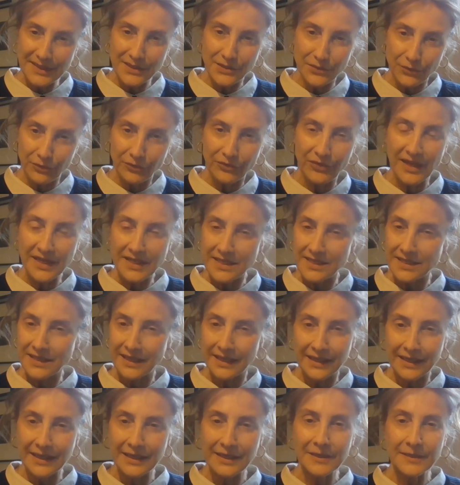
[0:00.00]
means
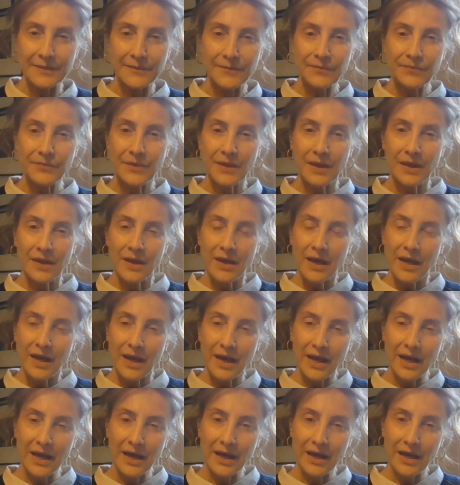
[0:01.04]
authentic,
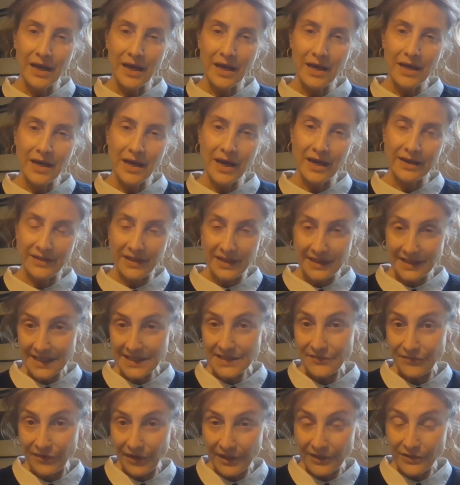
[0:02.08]
I think
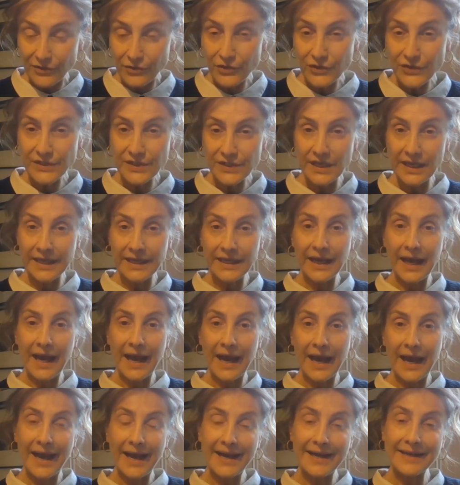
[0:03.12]
that's very
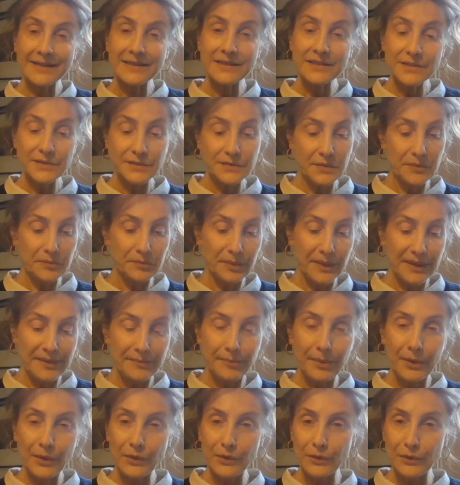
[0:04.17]
interesting. And
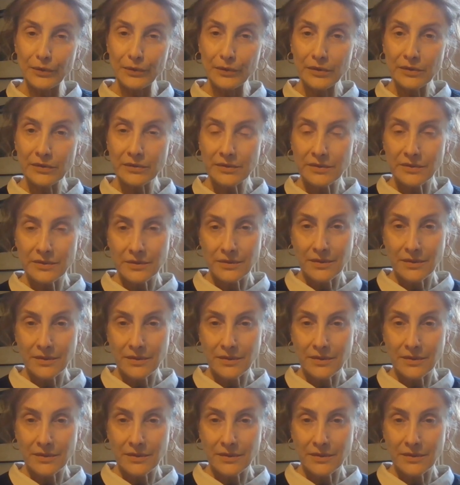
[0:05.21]
people